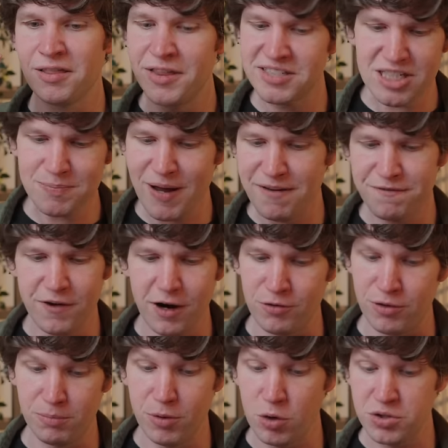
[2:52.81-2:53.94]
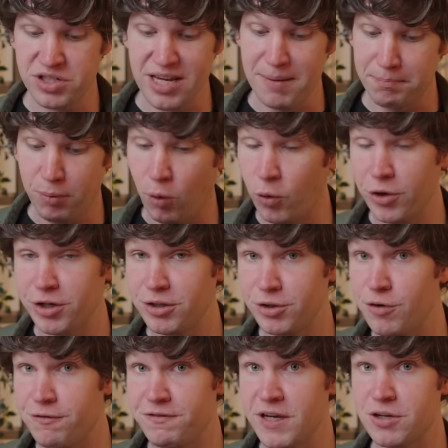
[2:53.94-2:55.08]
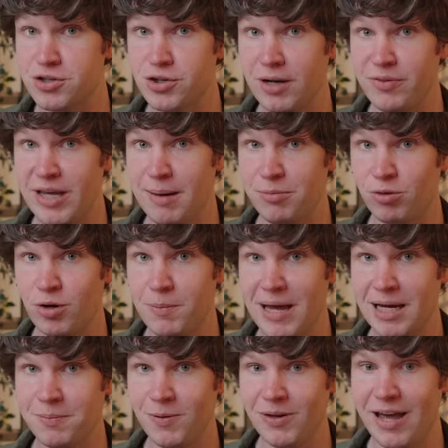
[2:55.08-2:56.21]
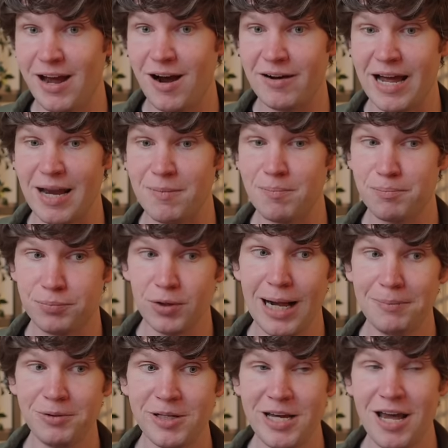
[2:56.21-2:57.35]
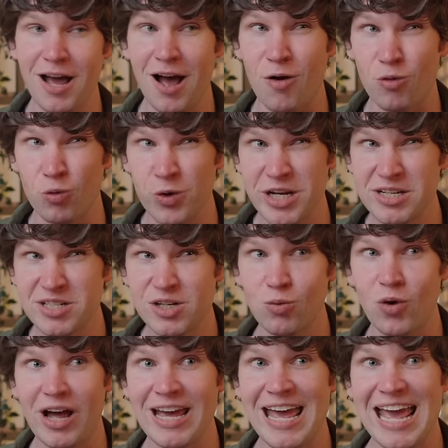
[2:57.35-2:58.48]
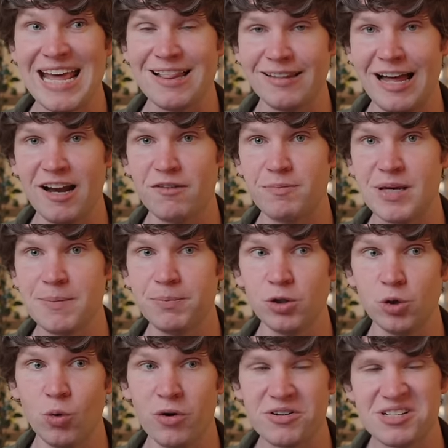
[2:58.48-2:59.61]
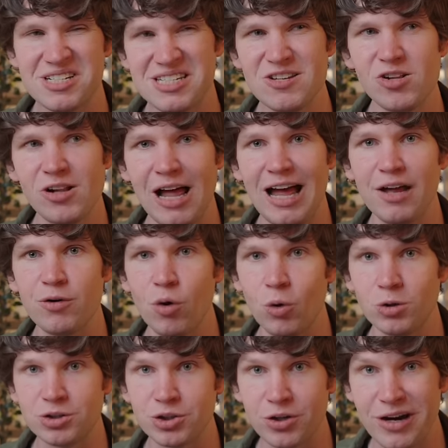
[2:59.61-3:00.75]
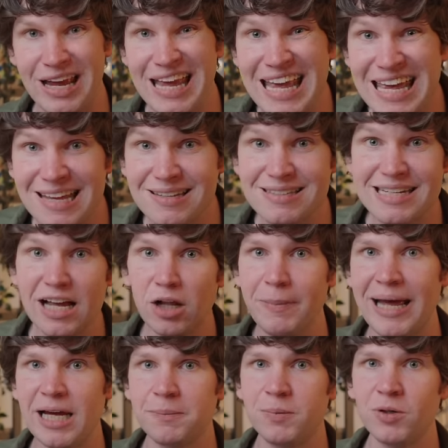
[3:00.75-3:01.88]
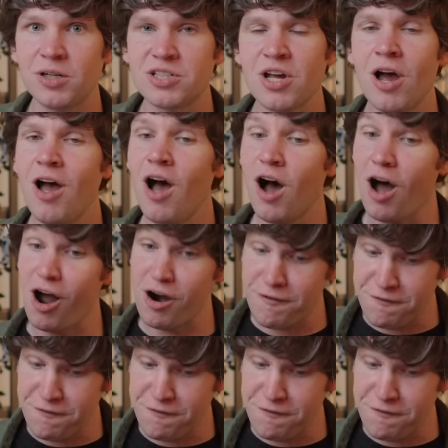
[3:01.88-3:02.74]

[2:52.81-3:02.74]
This is by far the most important new feature on the M3 MacBook Air and probably a reason why a lot of people who are still on older Intel MacBooks are